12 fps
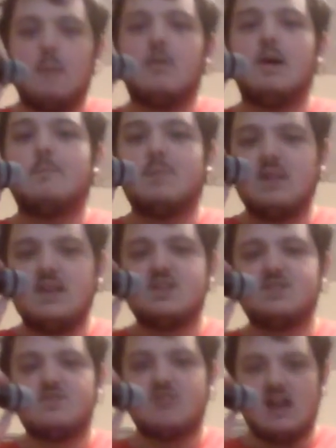But please
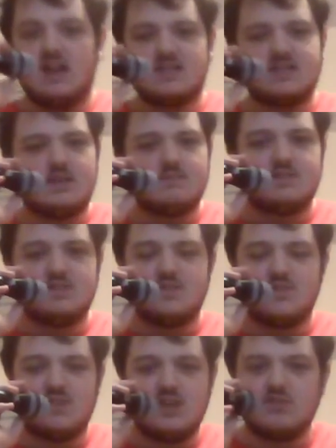do not attempt
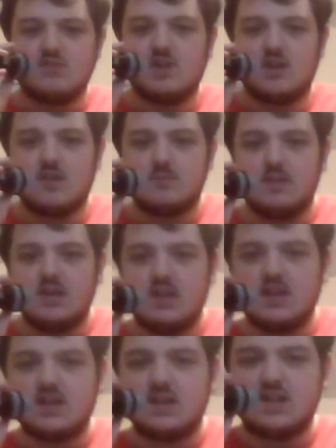to video call me
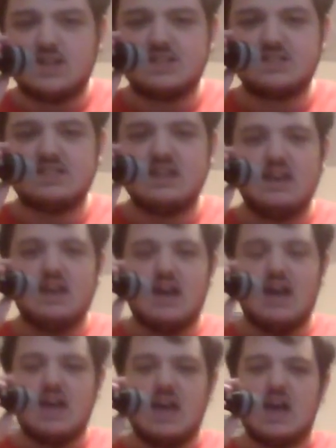because
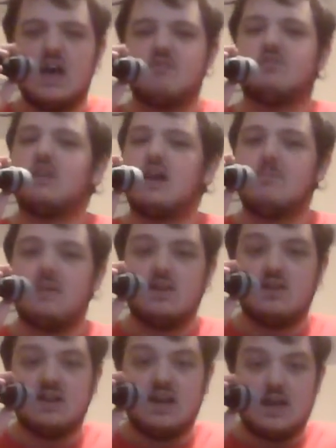I have crappy
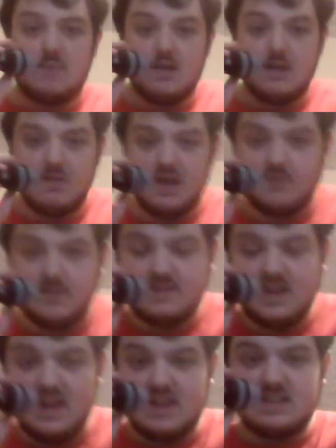internet and my bandwidth
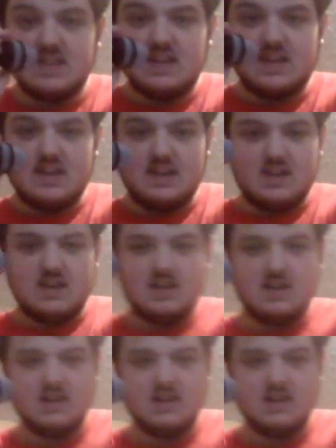can't take it.